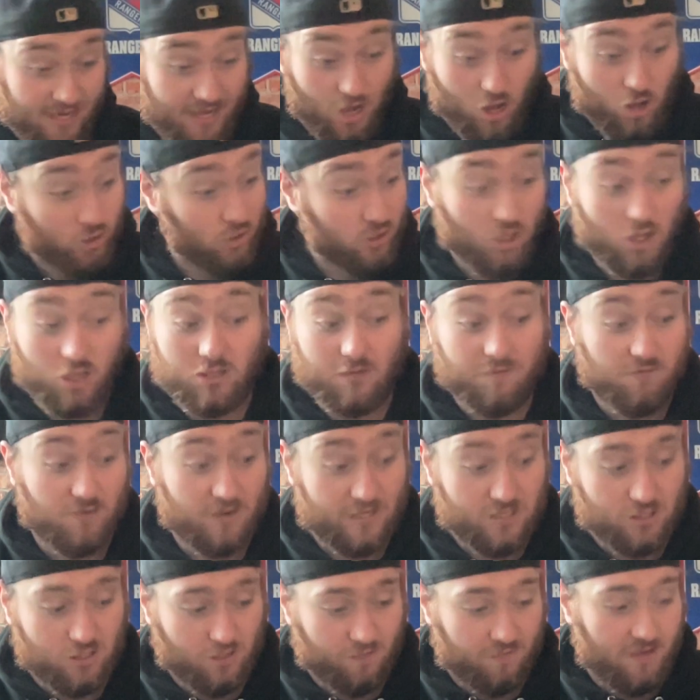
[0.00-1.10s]
You get all sorts of
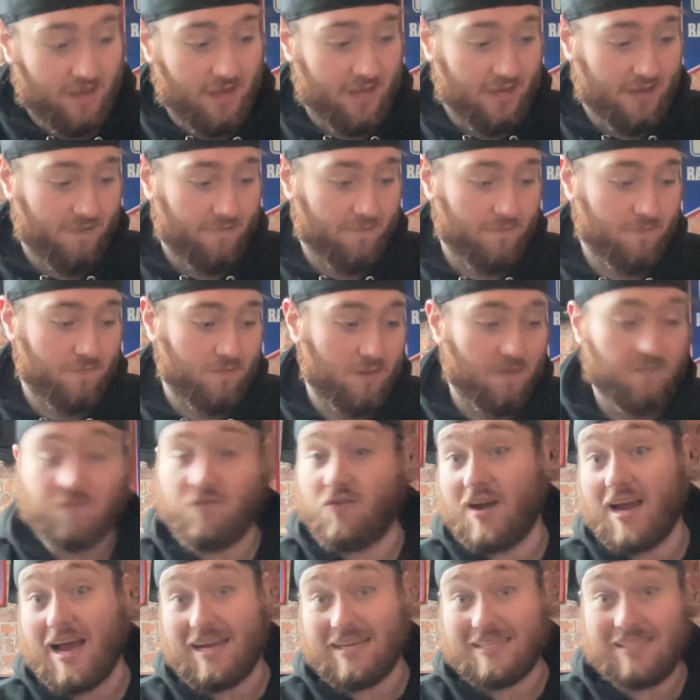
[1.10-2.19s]
free stuff. Yeah, you get
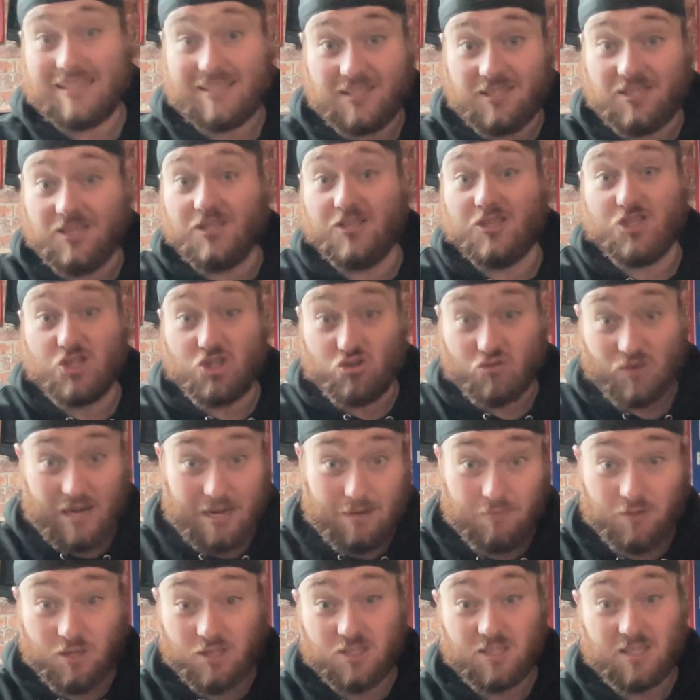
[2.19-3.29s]
free access to
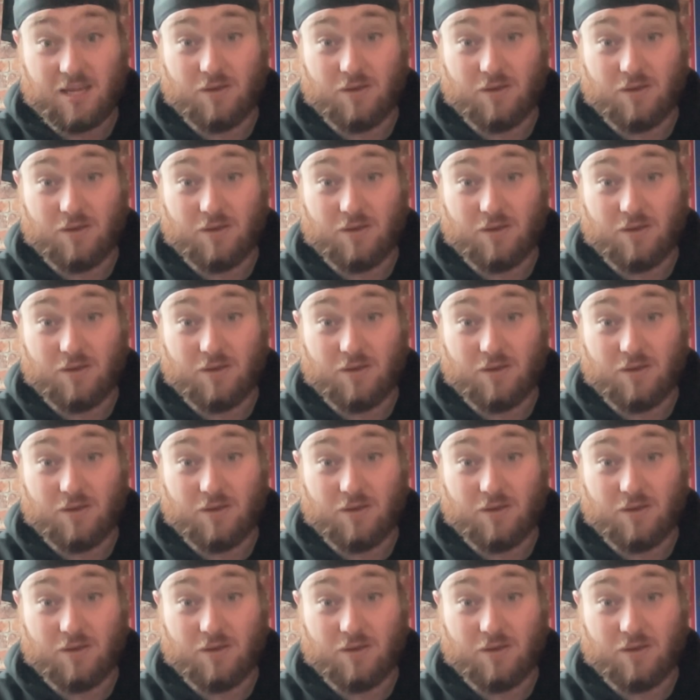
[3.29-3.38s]
streamers.